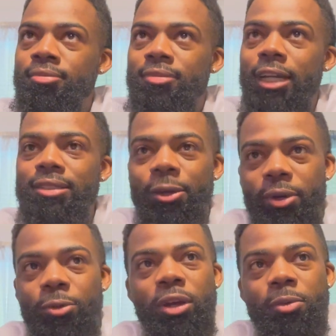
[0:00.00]
I was like,
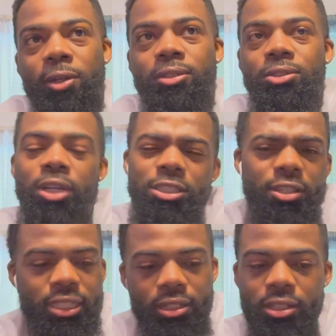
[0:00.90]
well, what am I going to do? So I
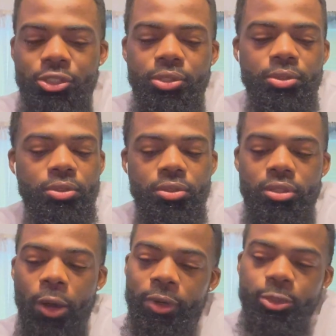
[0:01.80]
started selling all the
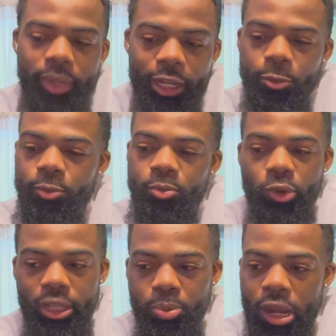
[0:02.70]
shoes. I wasn't making
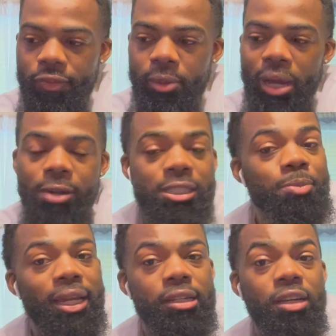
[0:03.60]
really profit, but I was just
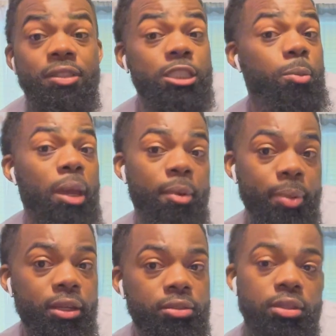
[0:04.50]
making enough just to pay my
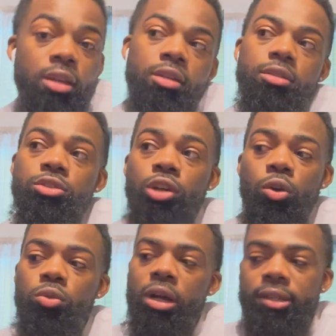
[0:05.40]
bills.
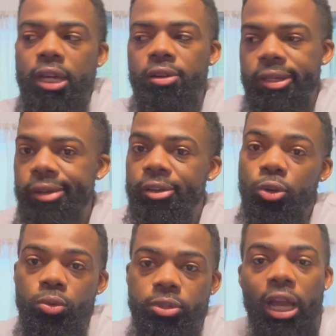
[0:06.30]
So I was like, okay,
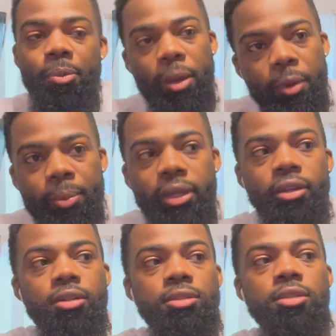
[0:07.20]
cool. So I can pay my
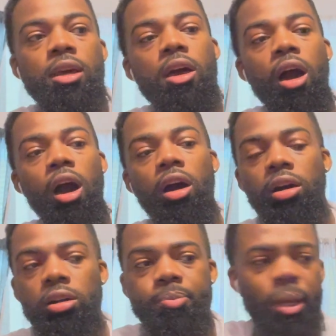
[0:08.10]
bills,
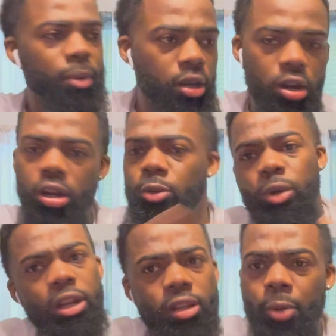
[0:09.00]
pay my car,
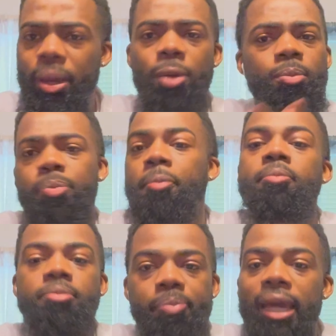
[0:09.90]
whatever, you know,
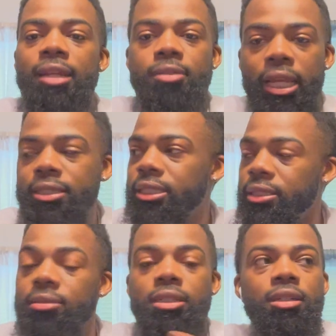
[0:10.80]
pay the
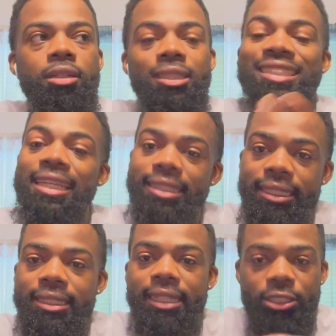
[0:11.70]

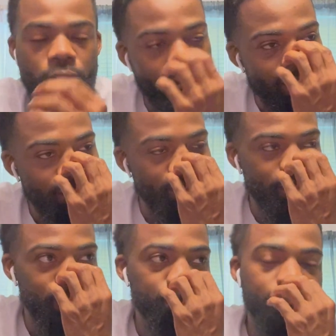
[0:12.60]
necessities that you need in a
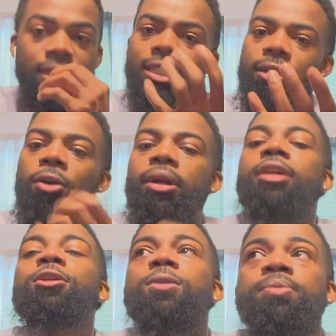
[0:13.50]
sense. I said, okay,
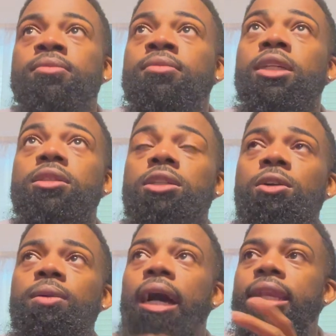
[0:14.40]
cool.
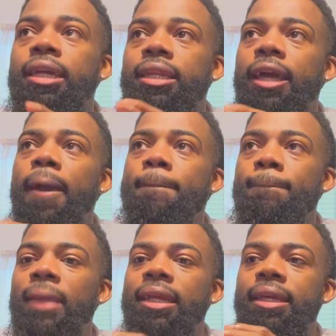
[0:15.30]
So I did that.
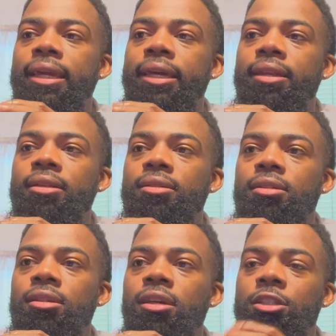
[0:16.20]
And then
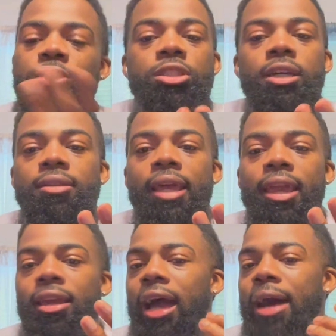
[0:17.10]
you still
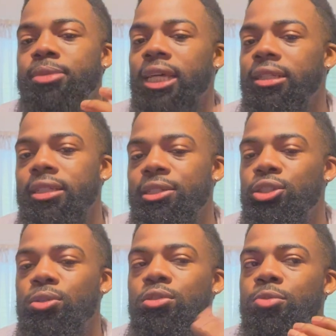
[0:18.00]
think I'm selling these
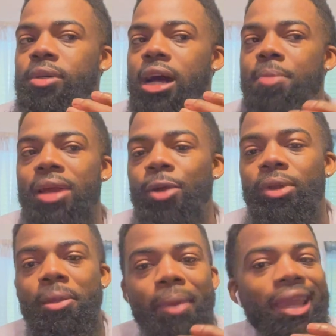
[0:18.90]
shoes, but I'm not
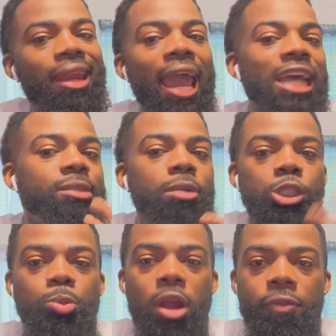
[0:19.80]
really making as
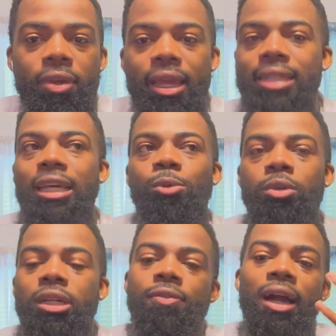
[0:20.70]
much profit as I
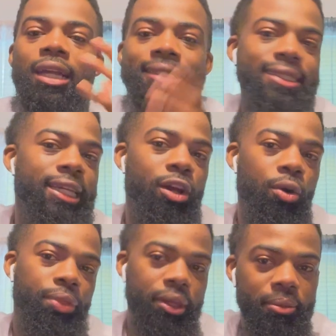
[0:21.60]
would if I could sit
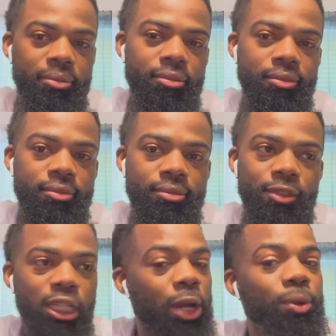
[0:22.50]
on them.
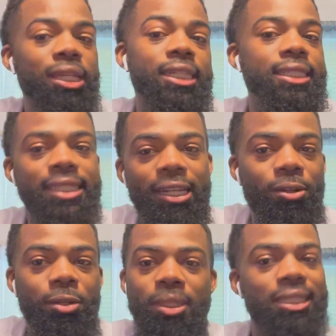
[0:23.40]
So I really couldn't sit
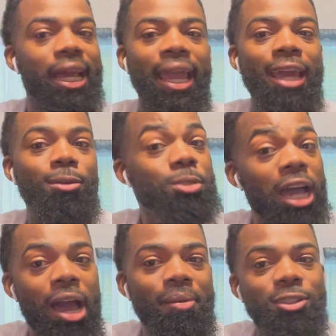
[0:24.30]
on them because I ain't had no
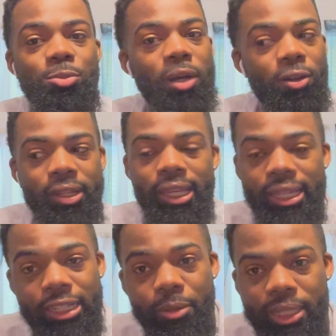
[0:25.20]
job. This was my only
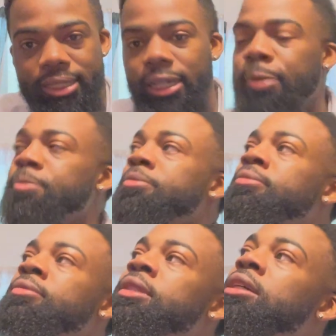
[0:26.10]
income at the time.
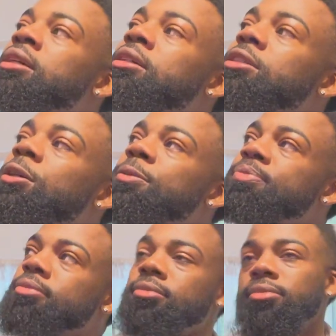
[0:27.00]
So
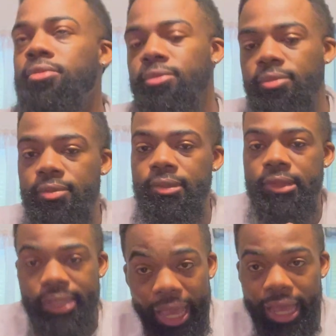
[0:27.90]

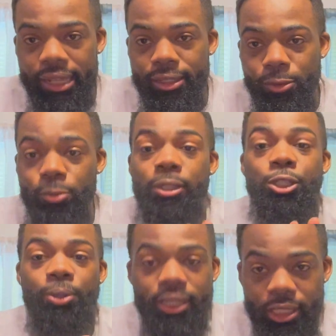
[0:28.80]
that was
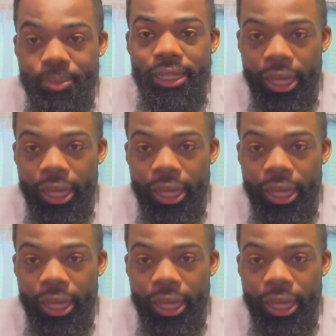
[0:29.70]
stressing me